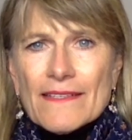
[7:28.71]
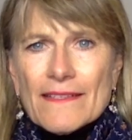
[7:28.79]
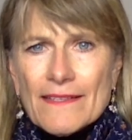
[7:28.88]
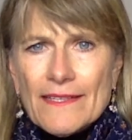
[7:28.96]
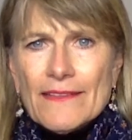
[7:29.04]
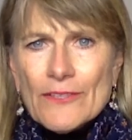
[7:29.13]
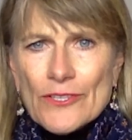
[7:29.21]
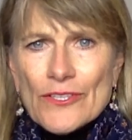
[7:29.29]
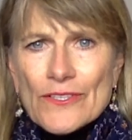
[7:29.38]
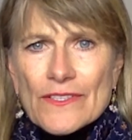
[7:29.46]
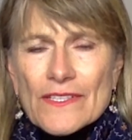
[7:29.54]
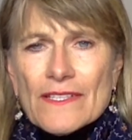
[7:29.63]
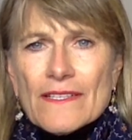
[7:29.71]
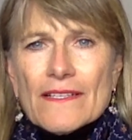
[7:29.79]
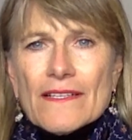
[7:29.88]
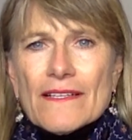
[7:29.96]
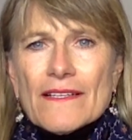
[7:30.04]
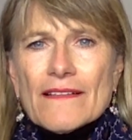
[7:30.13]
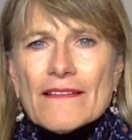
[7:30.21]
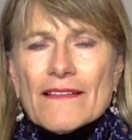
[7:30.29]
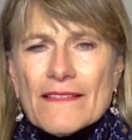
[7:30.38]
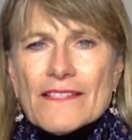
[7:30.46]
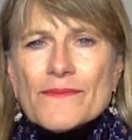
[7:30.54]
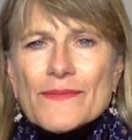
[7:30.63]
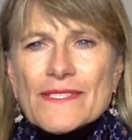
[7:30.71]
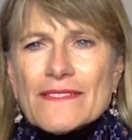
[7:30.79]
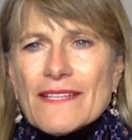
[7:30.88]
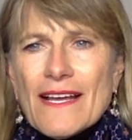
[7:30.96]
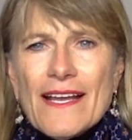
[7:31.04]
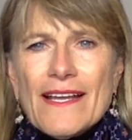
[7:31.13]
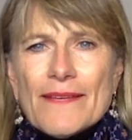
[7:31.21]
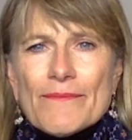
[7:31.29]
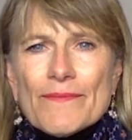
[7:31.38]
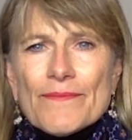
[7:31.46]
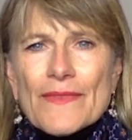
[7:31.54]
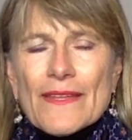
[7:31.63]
he learned that this was a time